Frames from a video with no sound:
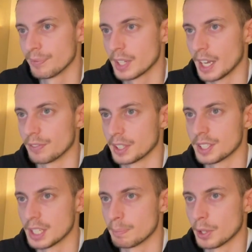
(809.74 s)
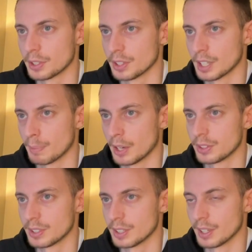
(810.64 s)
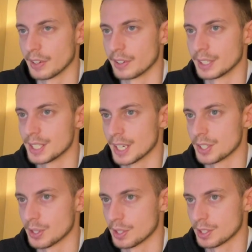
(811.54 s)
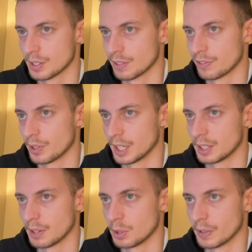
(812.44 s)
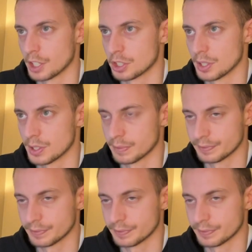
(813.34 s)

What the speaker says: And what is important about these answers for interview questions,